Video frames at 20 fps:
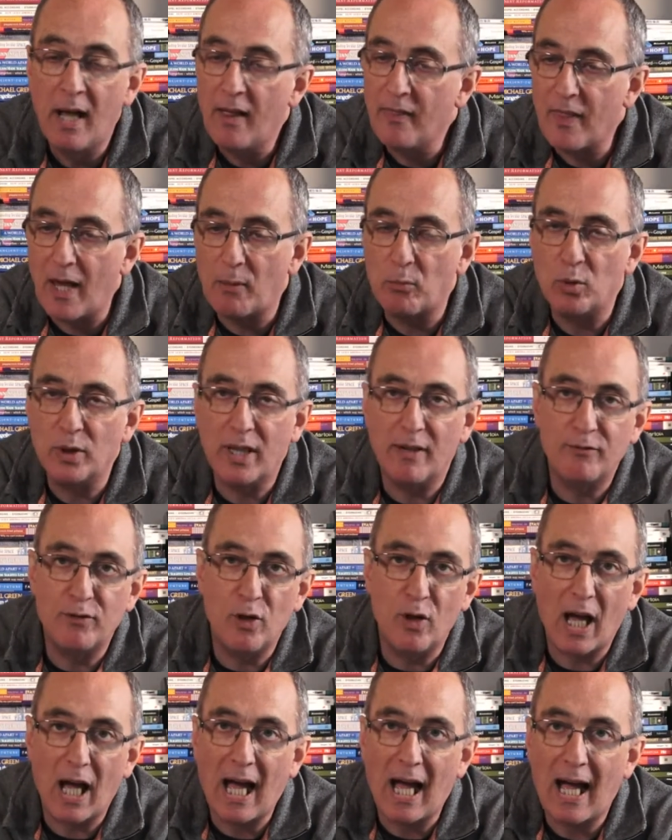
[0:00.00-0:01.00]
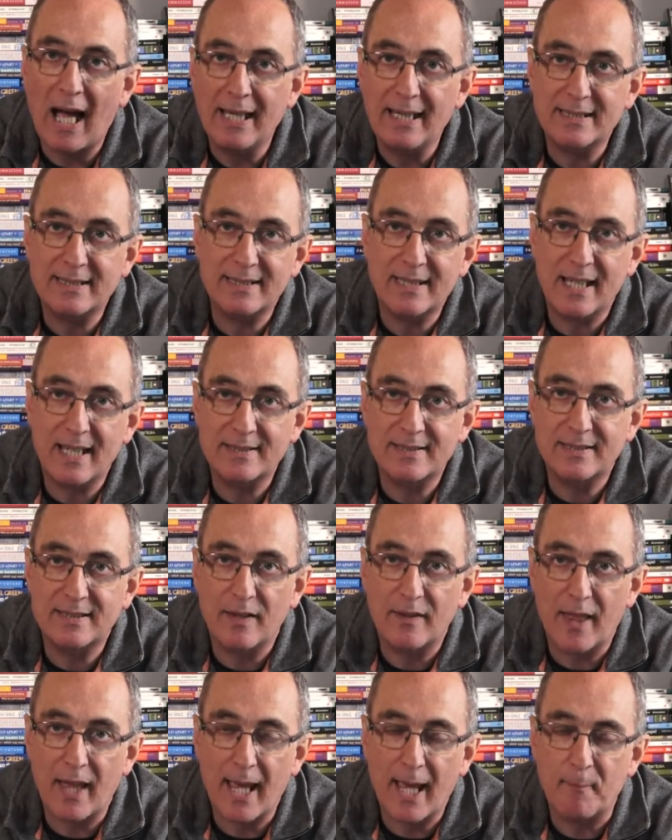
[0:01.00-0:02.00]
That will give you access to
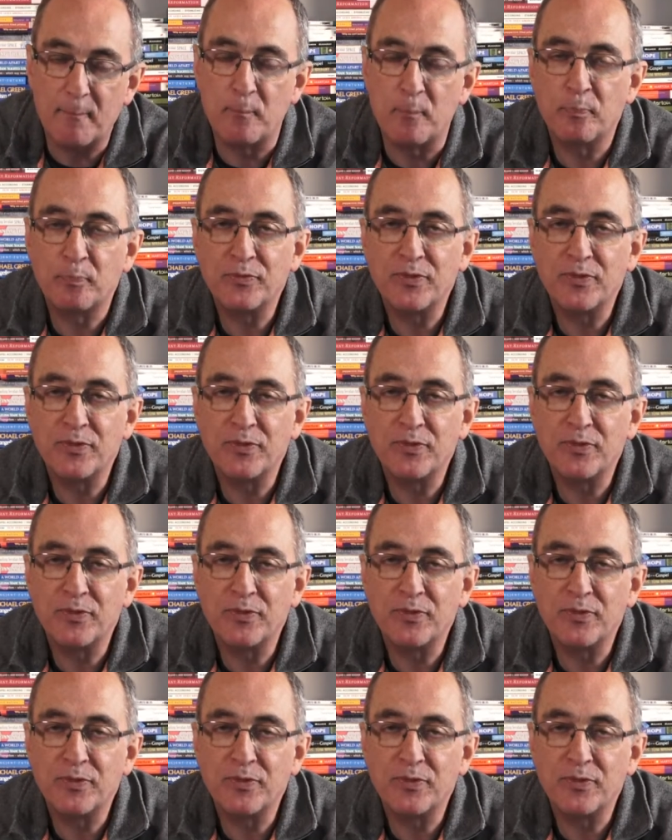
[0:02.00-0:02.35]
them.